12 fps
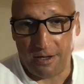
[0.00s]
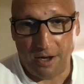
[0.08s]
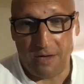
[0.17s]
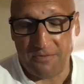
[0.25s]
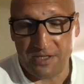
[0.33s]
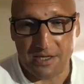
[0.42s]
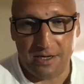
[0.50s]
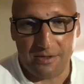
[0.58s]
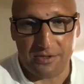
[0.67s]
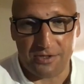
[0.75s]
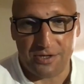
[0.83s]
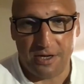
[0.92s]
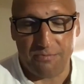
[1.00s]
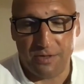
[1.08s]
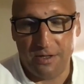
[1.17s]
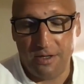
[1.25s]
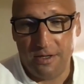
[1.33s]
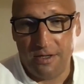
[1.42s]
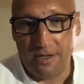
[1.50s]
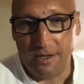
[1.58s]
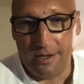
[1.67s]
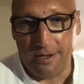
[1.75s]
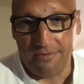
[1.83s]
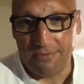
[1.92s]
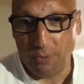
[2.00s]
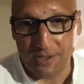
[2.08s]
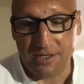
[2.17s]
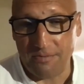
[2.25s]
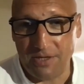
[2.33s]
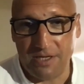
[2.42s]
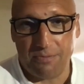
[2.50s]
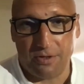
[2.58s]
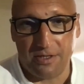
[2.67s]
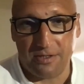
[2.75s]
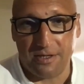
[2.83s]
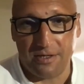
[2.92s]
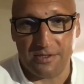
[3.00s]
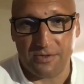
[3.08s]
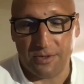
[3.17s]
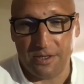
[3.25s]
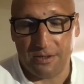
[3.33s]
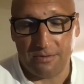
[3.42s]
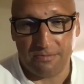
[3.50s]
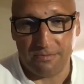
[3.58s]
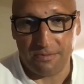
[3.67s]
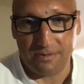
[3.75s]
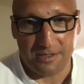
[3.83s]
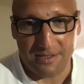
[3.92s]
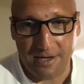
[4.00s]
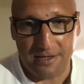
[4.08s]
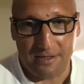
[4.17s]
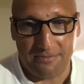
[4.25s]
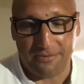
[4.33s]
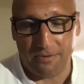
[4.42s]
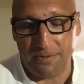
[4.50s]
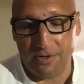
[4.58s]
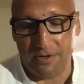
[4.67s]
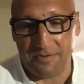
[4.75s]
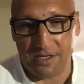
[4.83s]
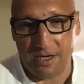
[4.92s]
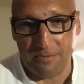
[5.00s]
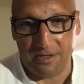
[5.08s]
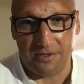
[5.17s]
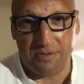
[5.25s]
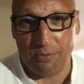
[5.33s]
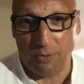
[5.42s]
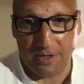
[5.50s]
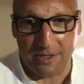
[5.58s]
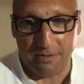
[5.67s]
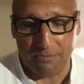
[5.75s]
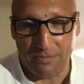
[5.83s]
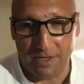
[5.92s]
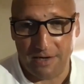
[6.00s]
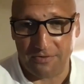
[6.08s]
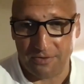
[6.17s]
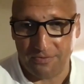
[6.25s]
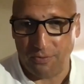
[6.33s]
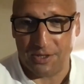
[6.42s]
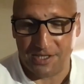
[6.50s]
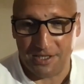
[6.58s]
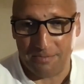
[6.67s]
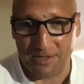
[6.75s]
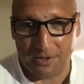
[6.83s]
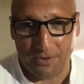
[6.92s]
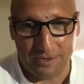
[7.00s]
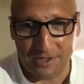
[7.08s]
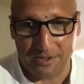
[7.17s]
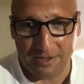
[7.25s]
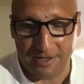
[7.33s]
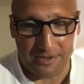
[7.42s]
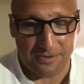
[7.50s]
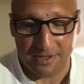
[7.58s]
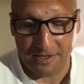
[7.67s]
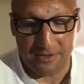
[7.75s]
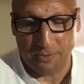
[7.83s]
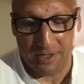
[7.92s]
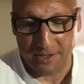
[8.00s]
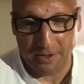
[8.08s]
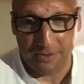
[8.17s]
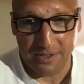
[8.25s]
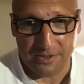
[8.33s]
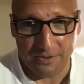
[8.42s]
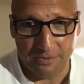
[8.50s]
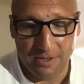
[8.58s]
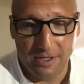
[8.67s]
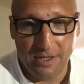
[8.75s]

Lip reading: confiscating the ship, forcing people into Israel, detaining them for a period of time, and then deporting them after forcing them to go into the country they didn't want to go into.